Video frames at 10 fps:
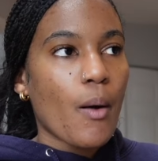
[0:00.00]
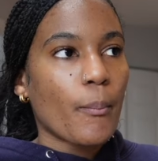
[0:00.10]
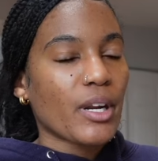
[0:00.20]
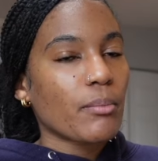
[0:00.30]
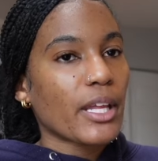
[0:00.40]

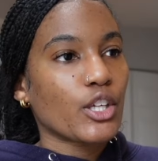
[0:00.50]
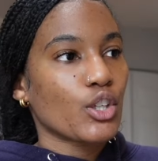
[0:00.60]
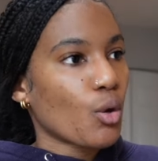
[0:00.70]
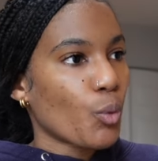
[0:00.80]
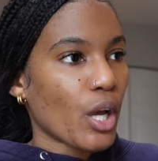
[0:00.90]
But I'm like, you
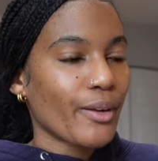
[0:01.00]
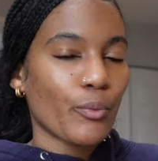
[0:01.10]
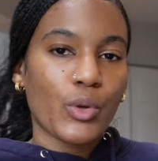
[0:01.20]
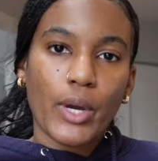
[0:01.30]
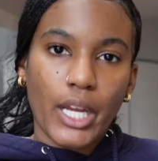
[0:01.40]
know what?
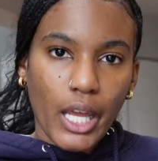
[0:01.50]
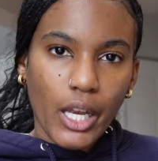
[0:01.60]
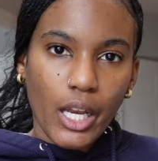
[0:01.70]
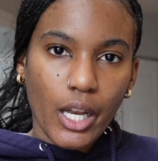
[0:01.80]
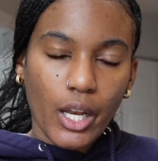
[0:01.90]
We went in,
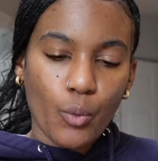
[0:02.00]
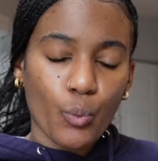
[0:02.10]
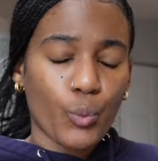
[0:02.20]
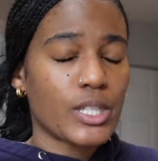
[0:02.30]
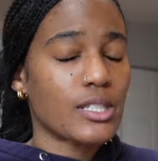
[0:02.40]

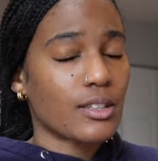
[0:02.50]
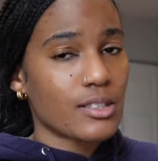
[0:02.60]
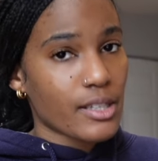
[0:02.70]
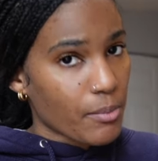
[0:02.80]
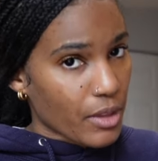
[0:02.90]
we did the
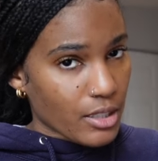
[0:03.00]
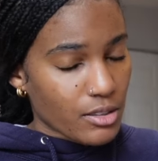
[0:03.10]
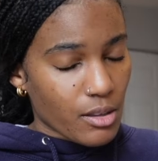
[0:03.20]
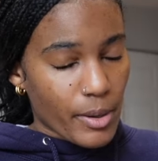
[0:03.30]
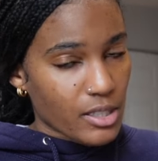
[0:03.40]
damn thing
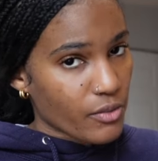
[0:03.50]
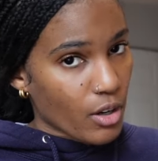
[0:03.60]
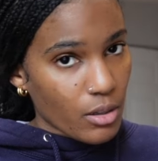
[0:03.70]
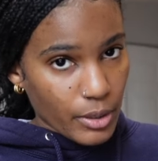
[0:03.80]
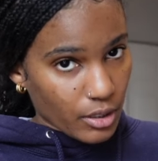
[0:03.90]
to the best of
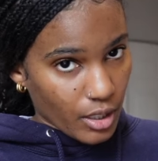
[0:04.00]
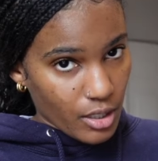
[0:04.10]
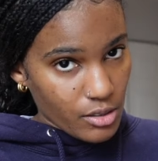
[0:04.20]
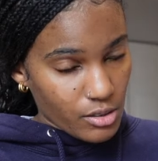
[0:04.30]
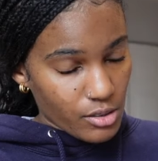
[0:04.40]
our
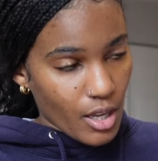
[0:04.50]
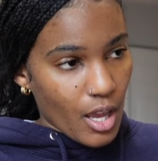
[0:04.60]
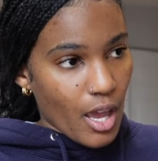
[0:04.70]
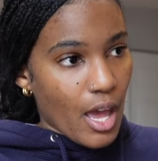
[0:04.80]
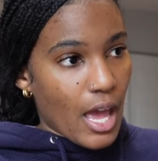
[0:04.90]
abilities,
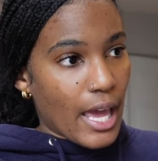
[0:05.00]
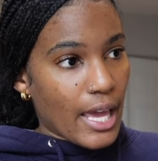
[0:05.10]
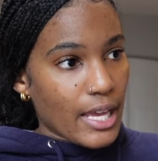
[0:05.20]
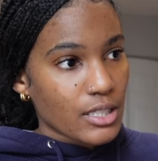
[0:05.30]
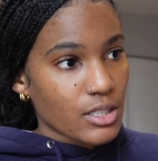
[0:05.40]

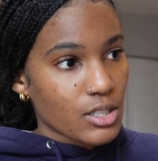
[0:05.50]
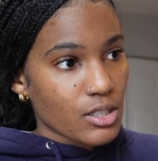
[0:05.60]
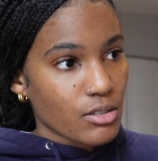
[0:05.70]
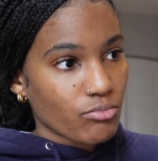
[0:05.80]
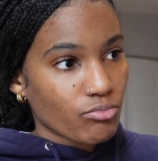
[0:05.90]

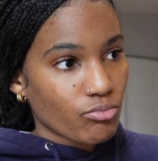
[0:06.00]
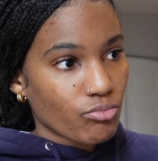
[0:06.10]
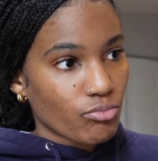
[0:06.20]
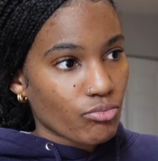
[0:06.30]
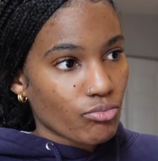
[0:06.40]
and
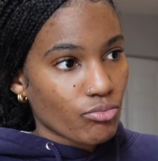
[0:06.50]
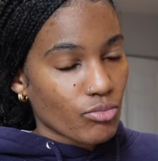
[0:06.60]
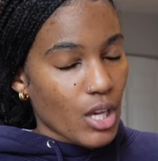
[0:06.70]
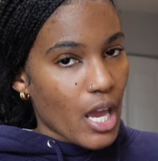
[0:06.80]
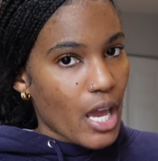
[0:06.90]

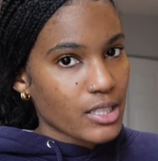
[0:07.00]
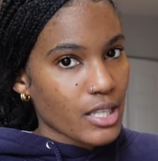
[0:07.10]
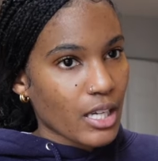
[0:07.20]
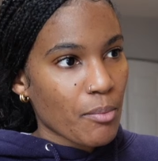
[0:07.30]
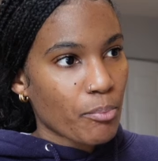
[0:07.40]
it's
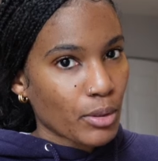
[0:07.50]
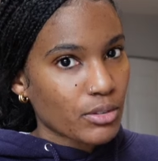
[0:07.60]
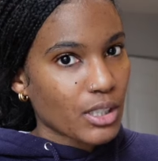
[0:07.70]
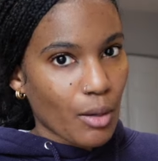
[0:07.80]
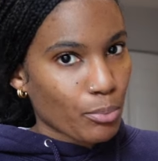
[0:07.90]
like I'm
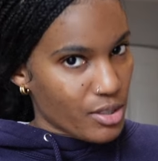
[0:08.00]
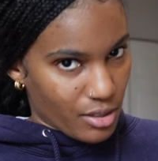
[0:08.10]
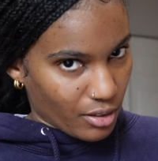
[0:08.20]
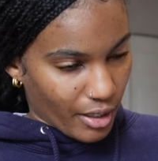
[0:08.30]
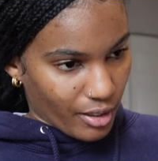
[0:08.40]
building up
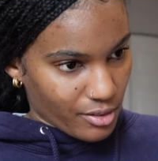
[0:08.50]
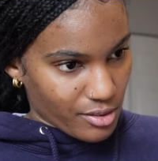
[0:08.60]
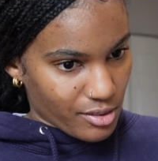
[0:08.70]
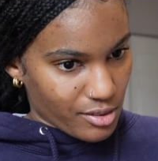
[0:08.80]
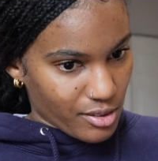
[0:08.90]

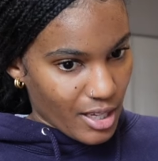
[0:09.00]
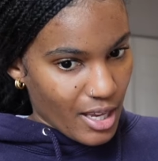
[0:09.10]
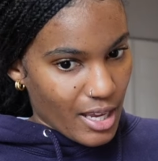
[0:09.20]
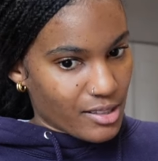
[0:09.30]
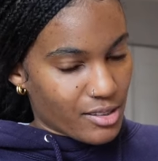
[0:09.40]
resilience.
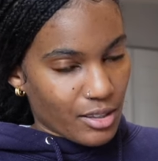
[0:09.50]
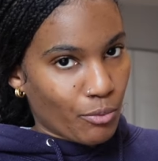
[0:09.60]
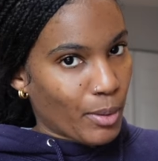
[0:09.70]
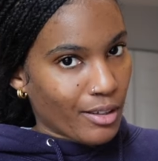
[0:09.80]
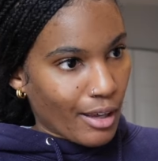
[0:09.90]
Instead
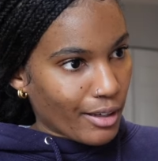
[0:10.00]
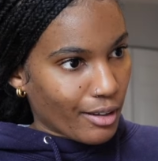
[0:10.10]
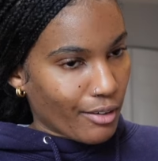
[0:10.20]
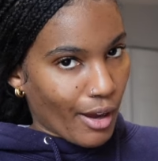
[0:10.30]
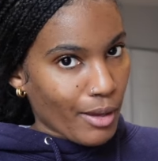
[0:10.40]
of being
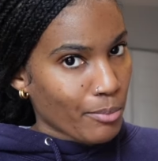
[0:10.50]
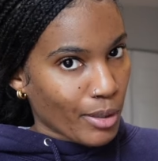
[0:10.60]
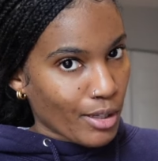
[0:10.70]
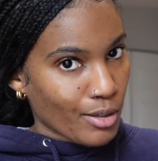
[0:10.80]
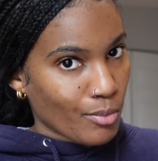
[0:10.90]
negative, I'm
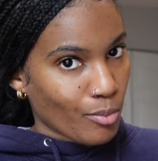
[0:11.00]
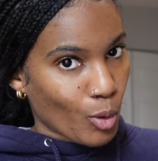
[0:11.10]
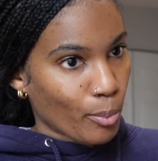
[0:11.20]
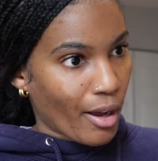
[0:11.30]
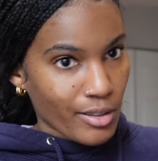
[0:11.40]
being
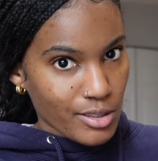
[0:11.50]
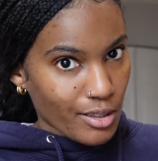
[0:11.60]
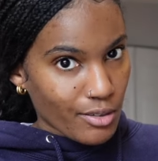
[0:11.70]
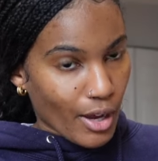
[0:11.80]
more positive.